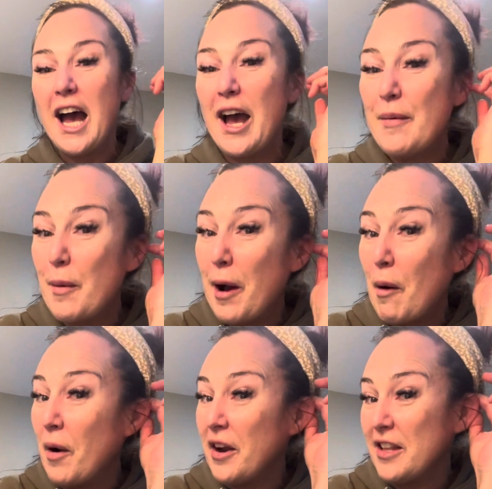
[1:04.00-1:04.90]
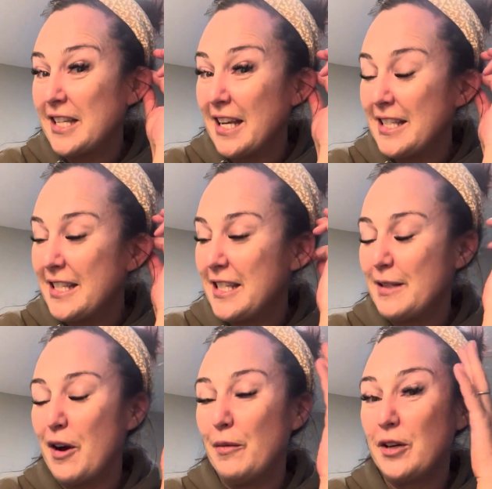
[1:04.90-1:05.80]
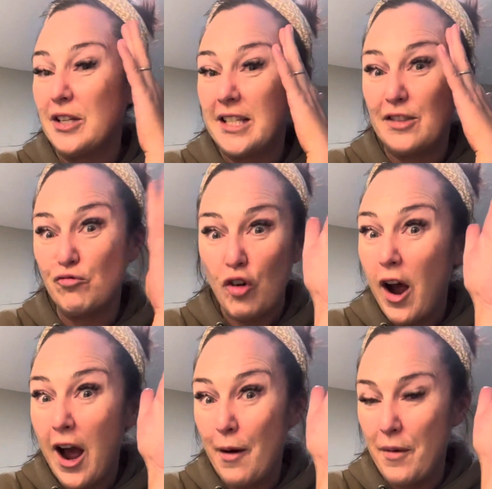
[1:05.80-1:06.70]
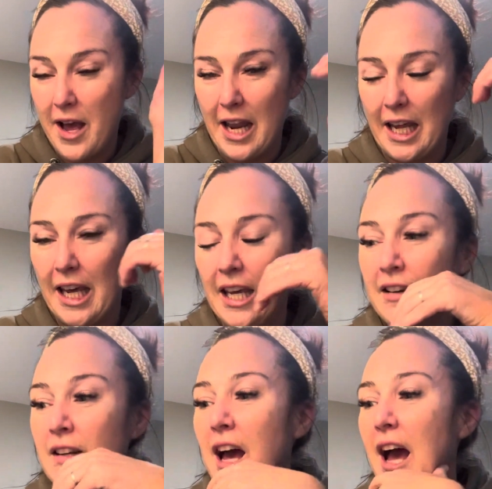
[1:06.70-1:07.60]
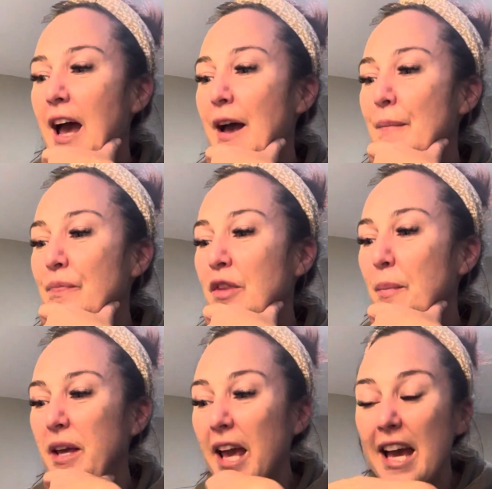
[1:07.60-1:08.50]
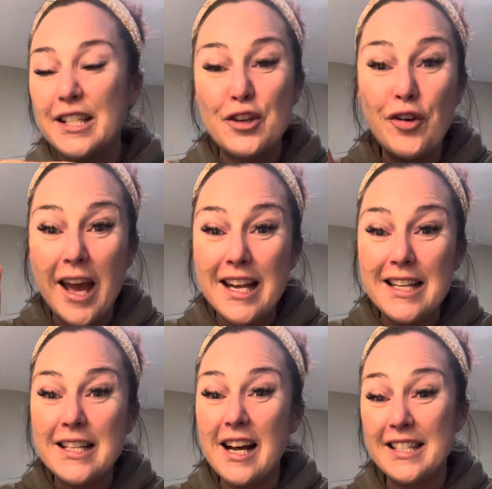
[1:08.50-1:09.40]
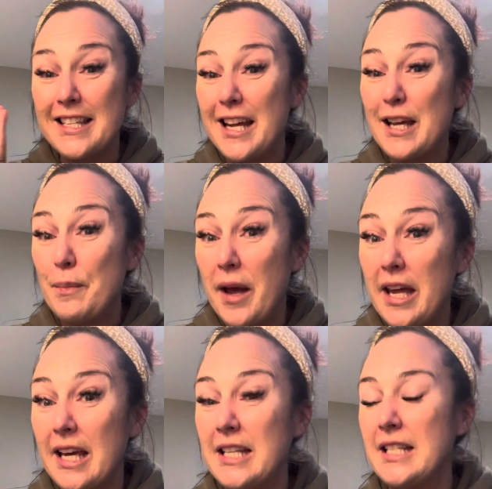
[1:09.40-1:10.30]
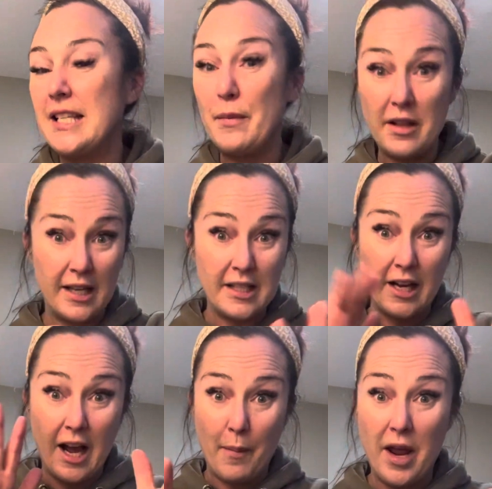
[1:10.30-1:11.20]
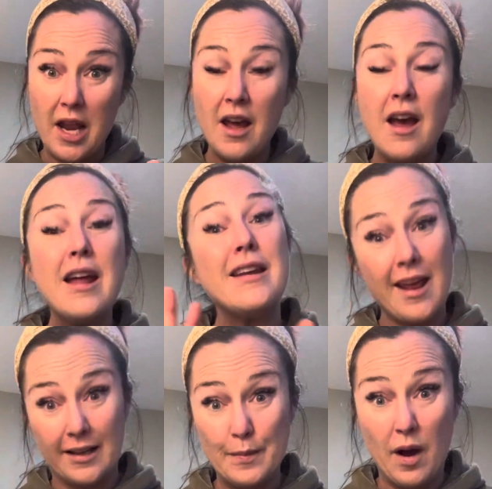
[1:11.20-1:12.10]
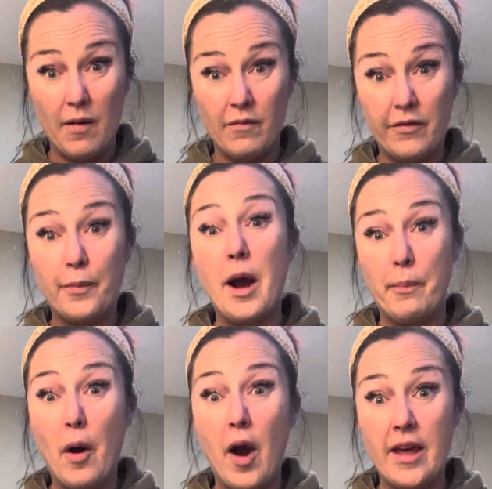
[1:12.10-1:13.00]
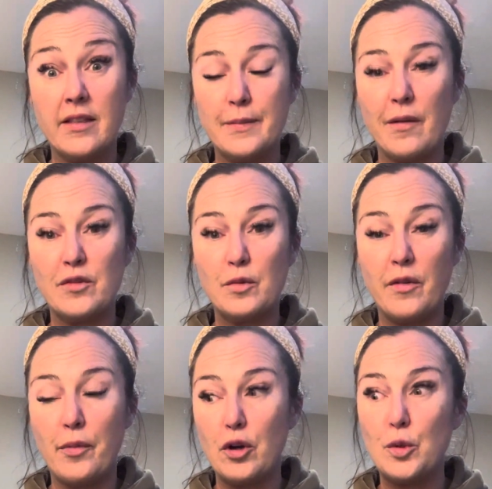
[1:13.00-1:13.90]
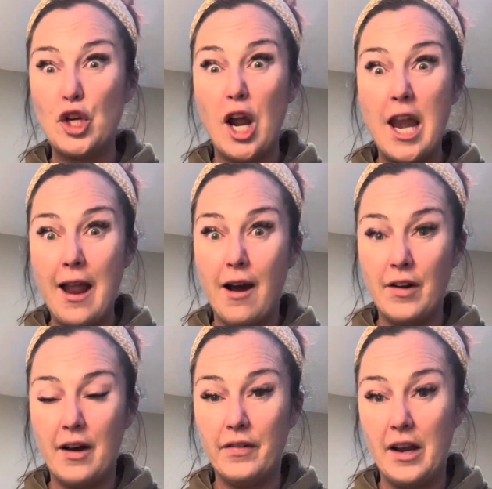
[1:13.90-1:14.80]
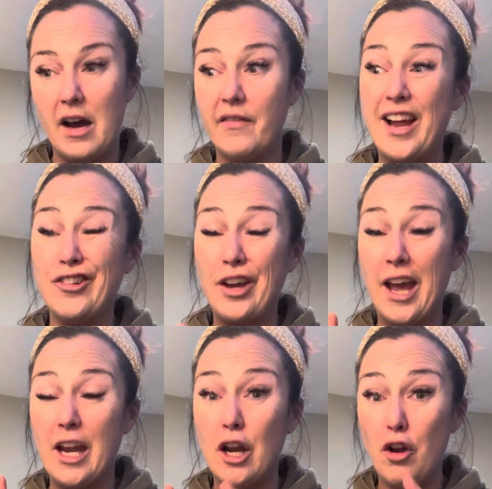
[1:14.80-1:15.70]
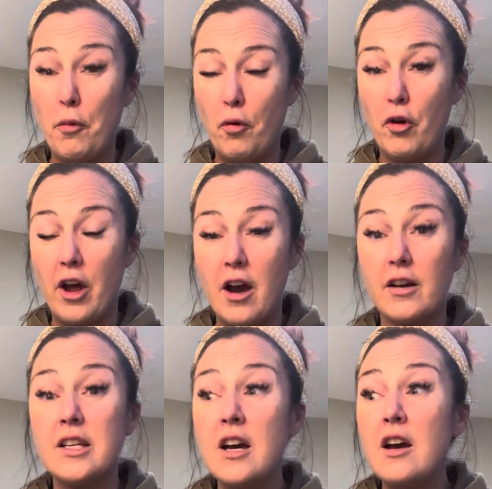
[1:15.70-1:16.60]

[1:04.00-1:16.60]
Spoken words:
about one of the scents to smell because it's right up my alley. But yeah, so you're getting a sneak peek into some of the things that are coming next month by buying this month's whiff box, which I love, love, love. And you're getting a lot of products